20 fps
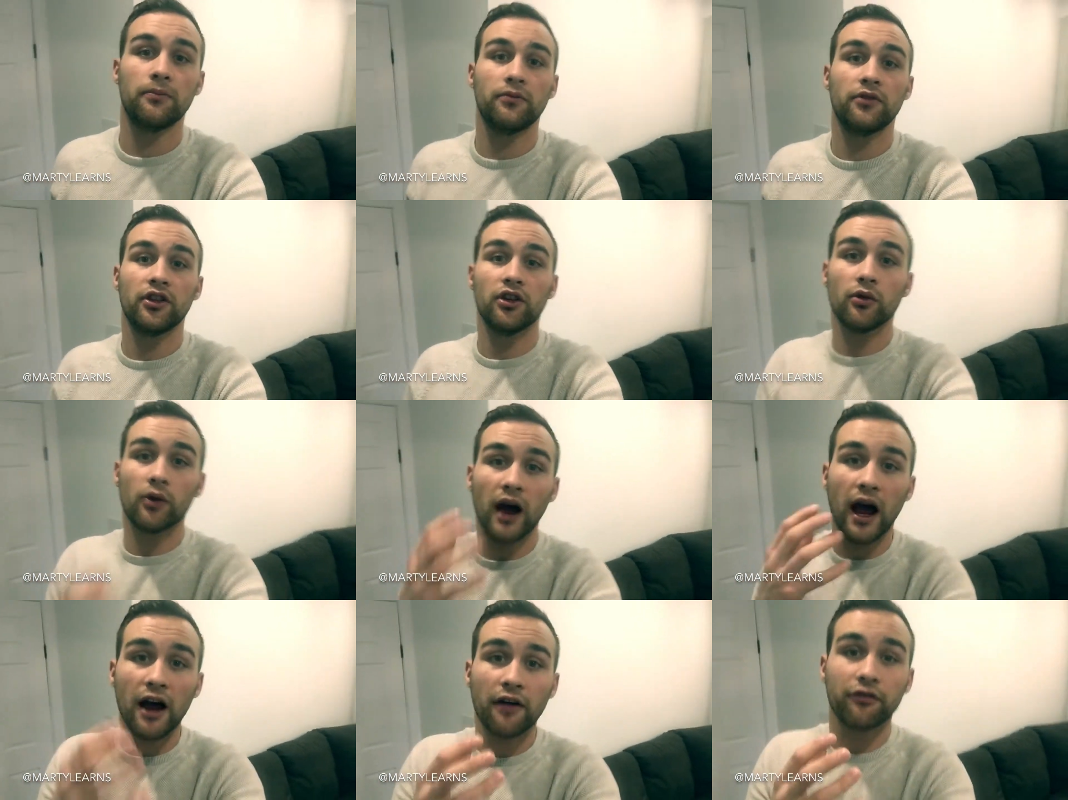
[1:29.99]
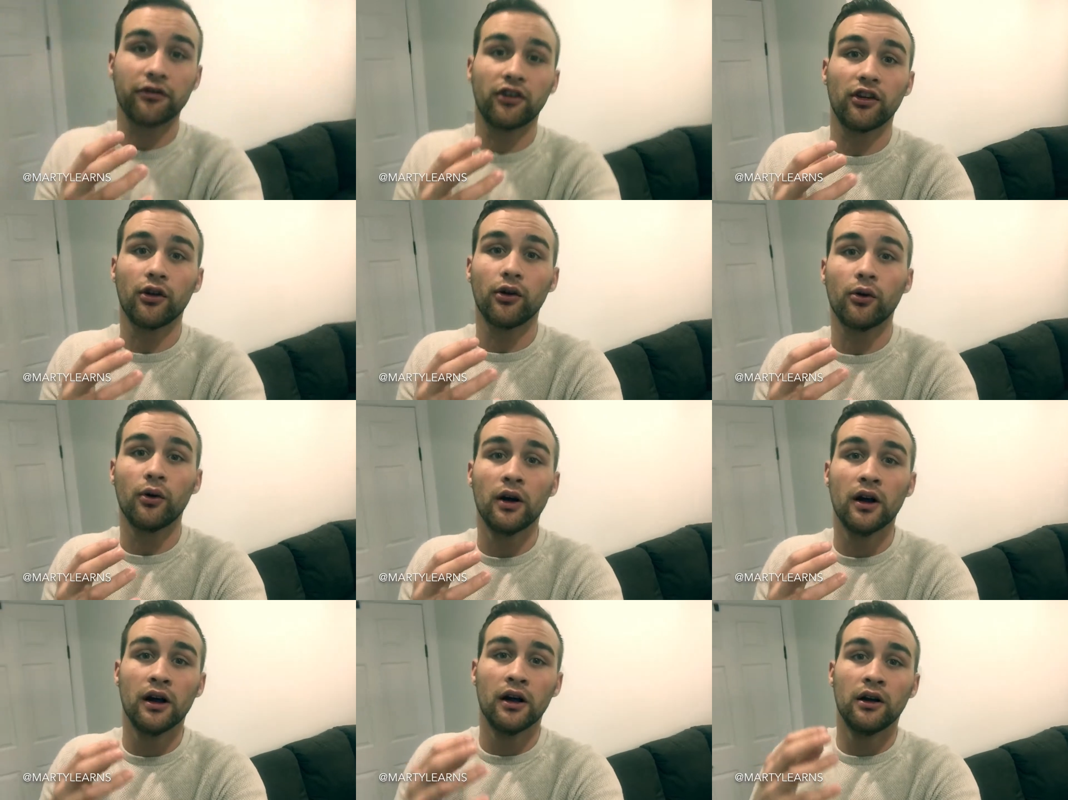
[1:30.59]
You have
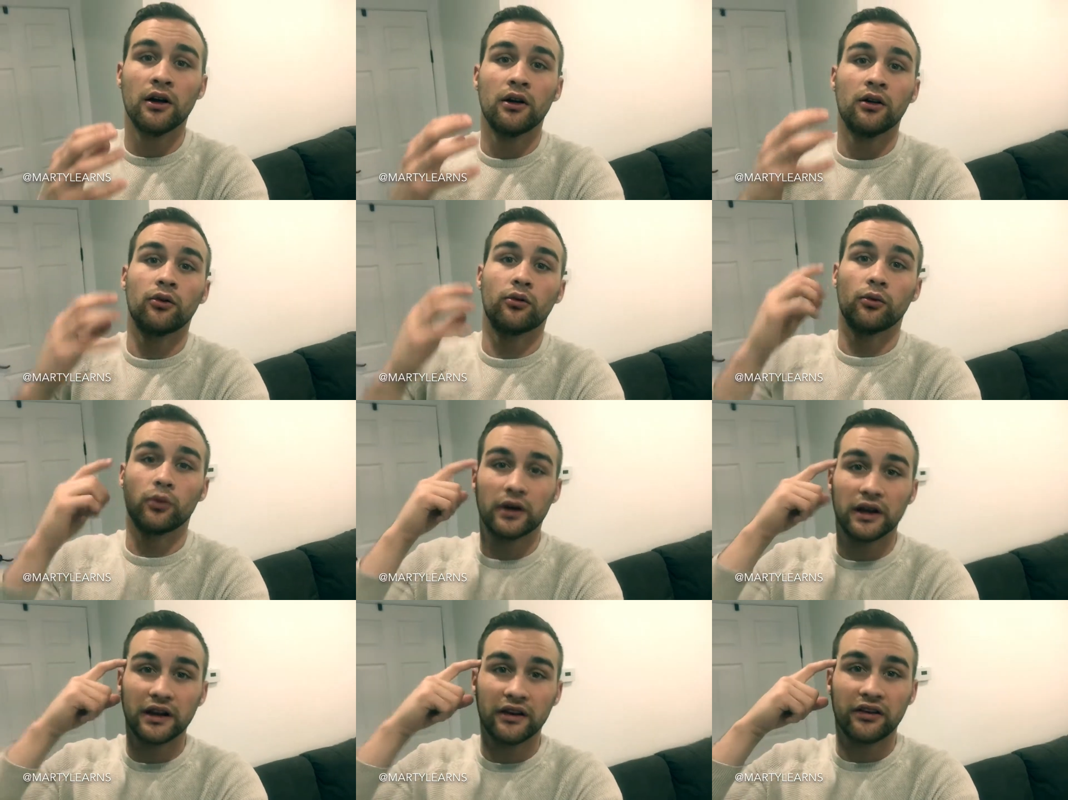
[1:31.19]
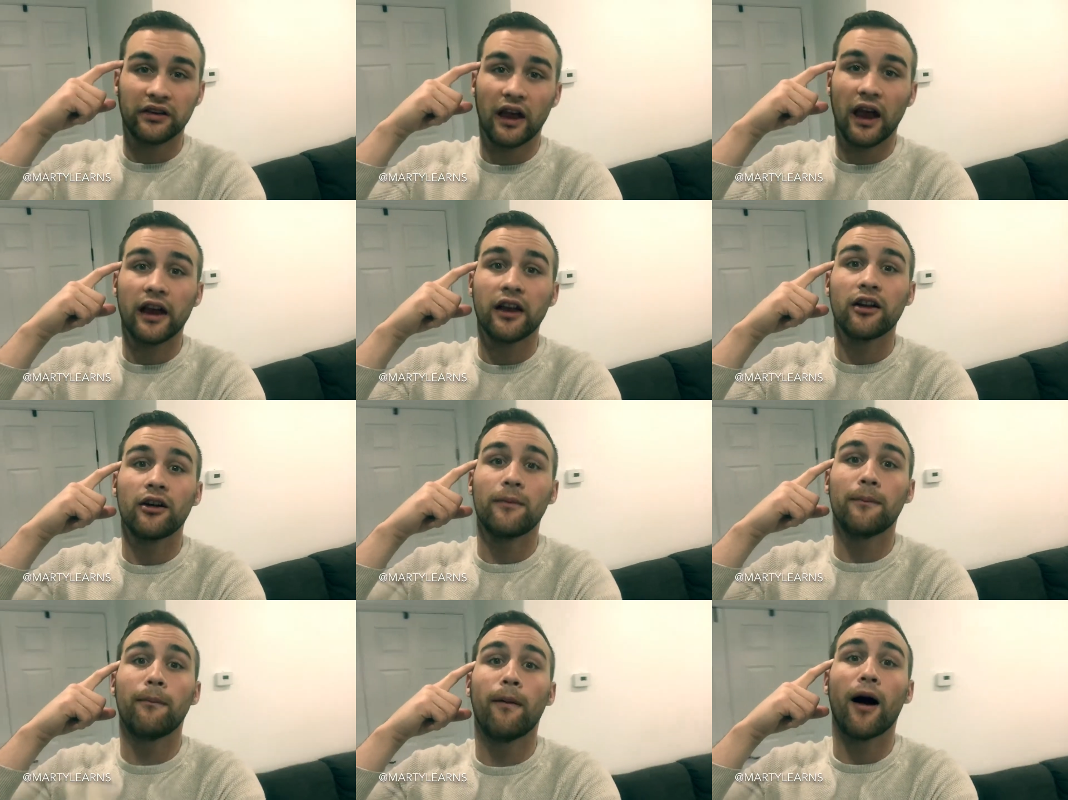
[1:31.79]
to reset
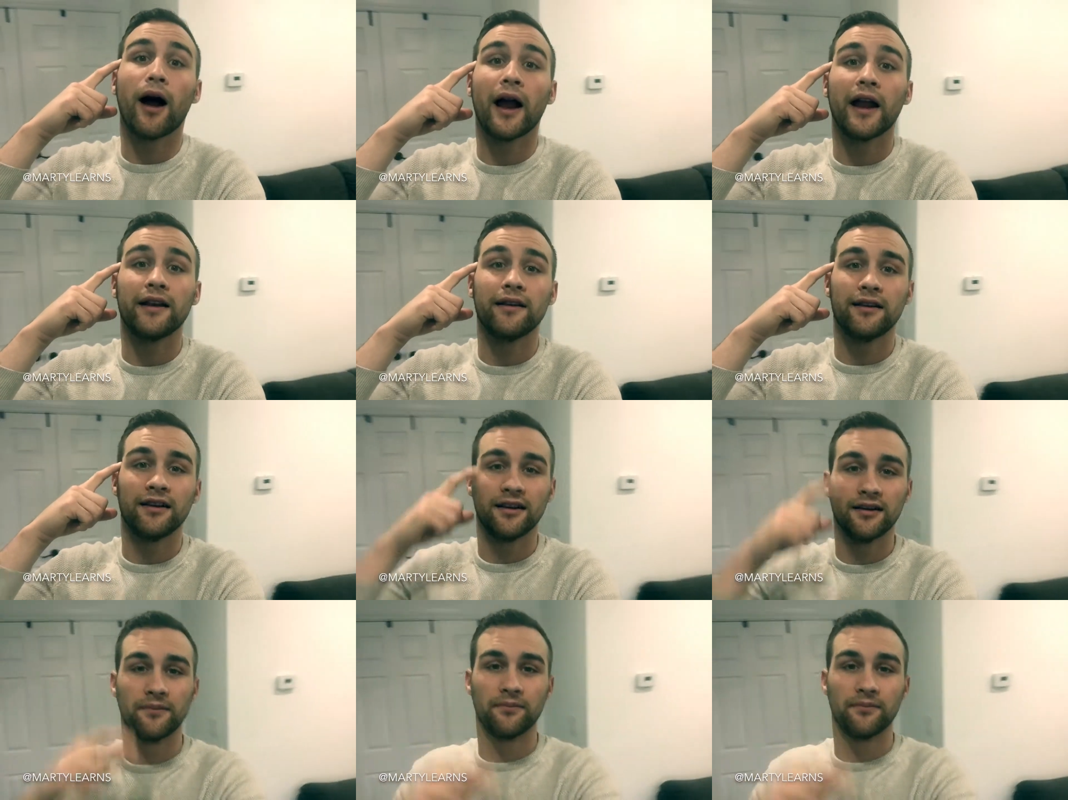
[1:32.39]
your mind.